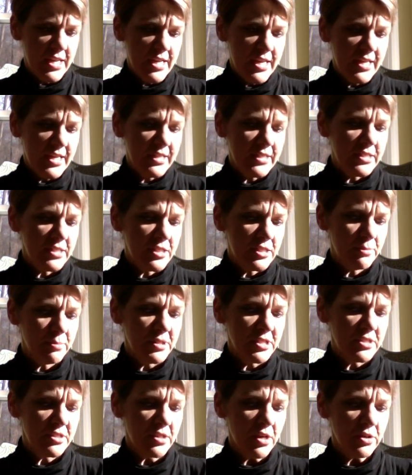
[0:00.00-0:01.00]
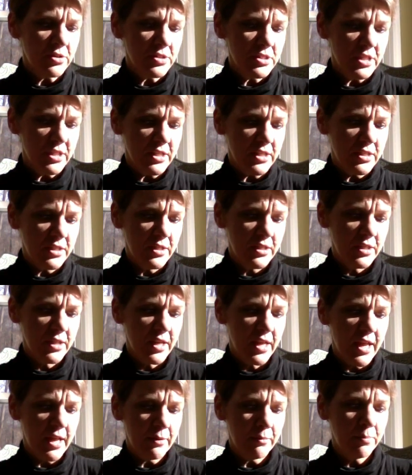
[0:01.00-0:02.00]
It is to be salted
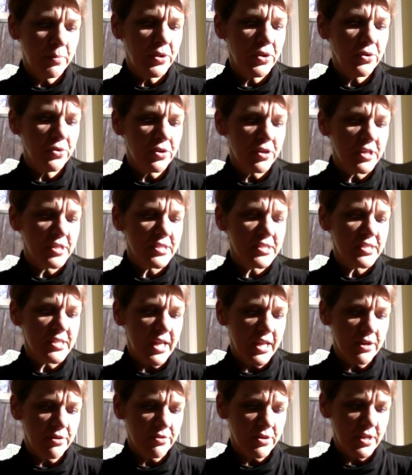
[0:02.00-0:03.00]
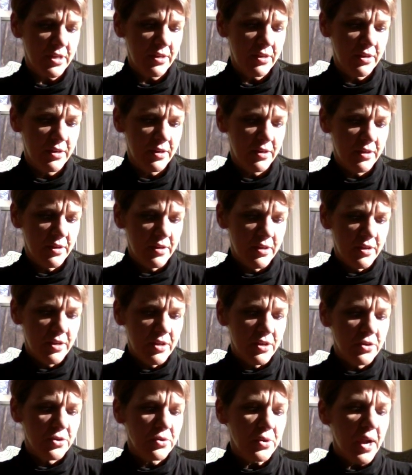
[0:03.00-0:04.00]
and pure and sacred.
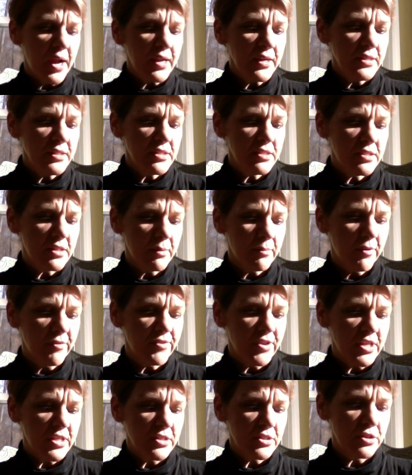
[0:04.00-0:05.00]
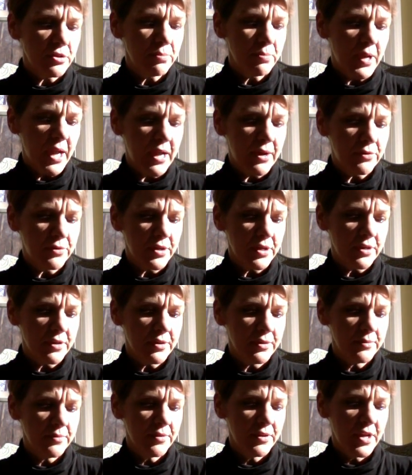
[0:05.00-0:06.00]
Grind some of it to
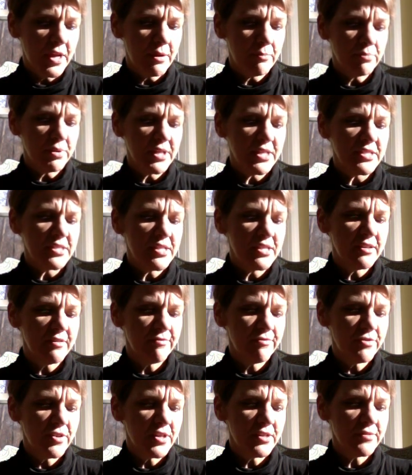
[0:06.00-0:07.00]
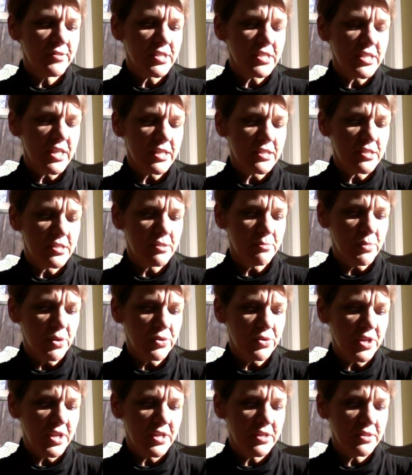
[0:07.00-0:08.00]
powder, and place it in front of the
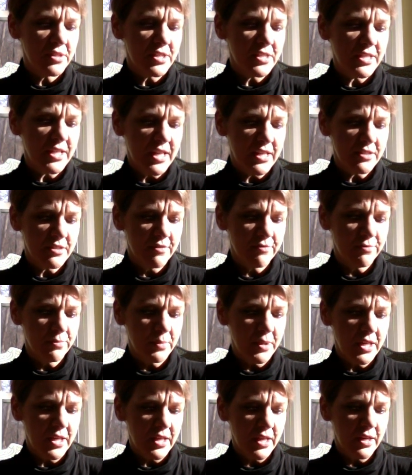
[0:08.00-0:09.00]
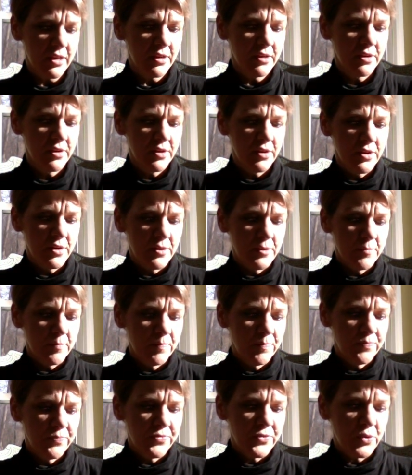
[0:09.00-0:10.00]
testimony in the tent of meeting,
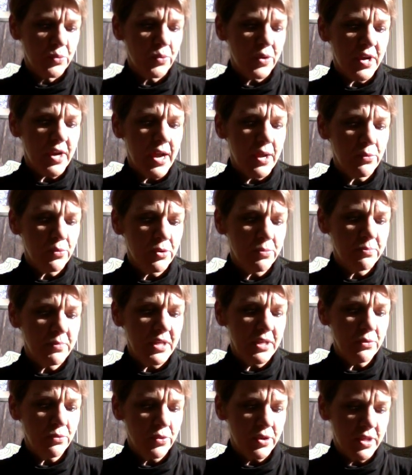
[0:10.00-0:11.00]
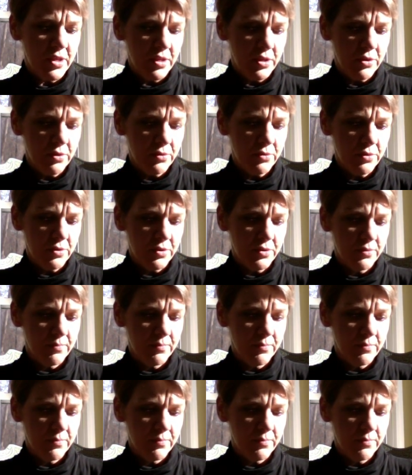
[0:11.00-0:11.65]
where I will meet with you.